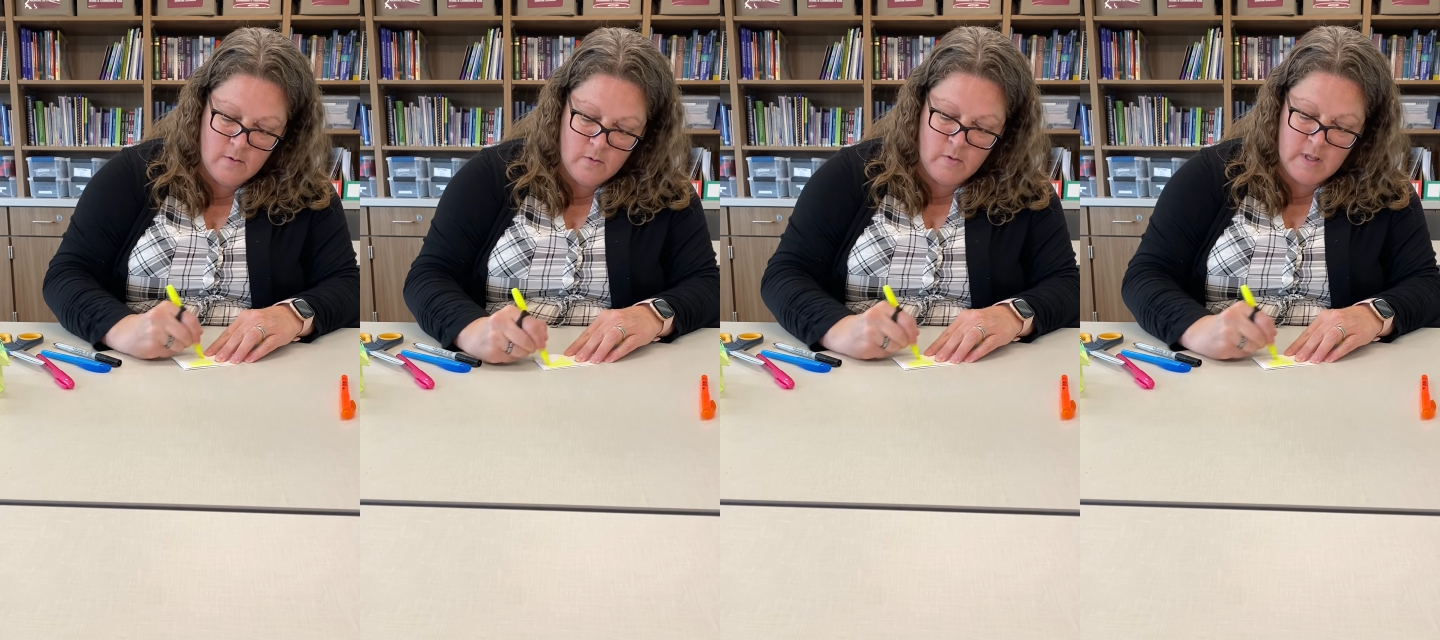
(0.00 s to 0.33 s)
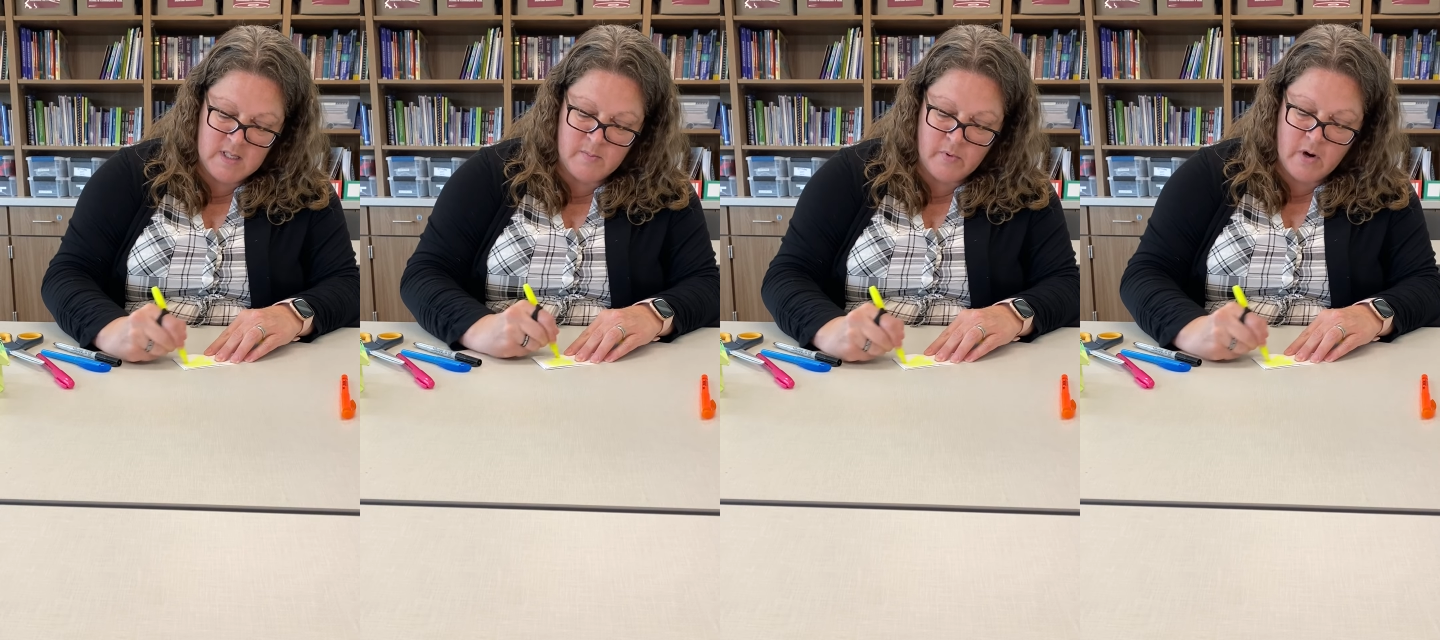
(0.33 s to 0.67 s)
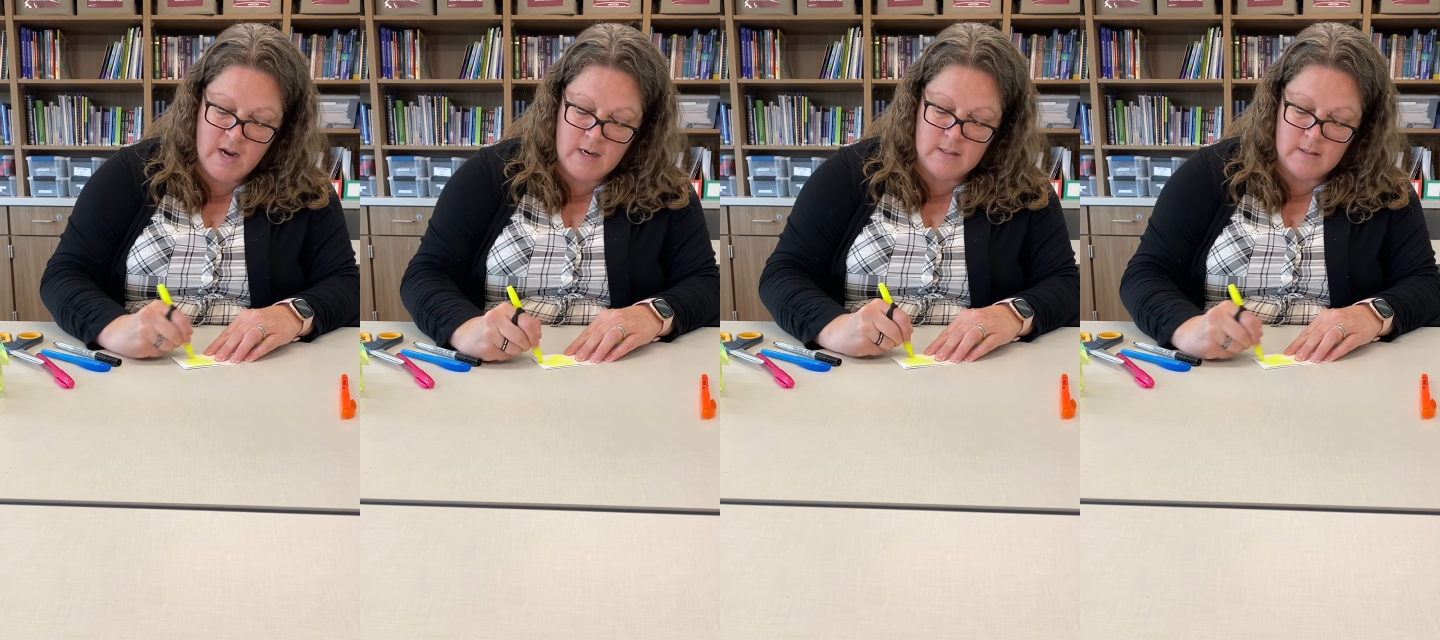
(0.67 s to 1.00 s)
Ooh, that's
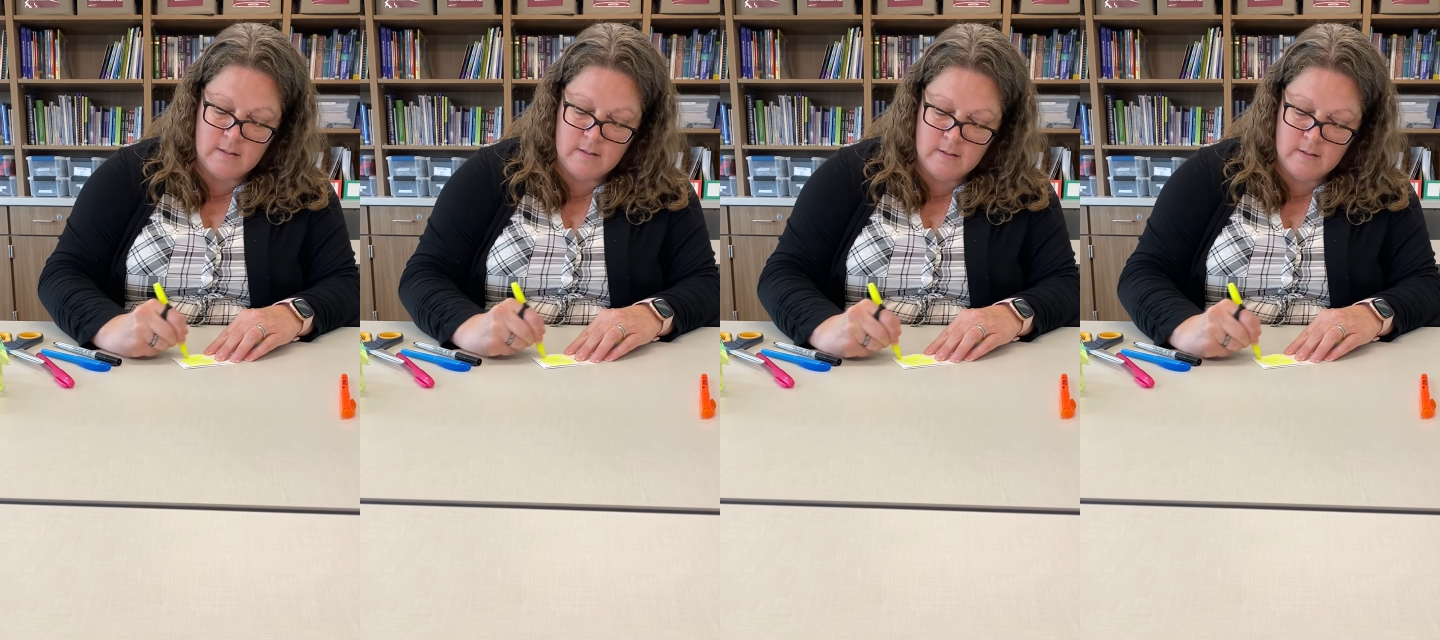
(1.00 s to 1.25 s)
bright.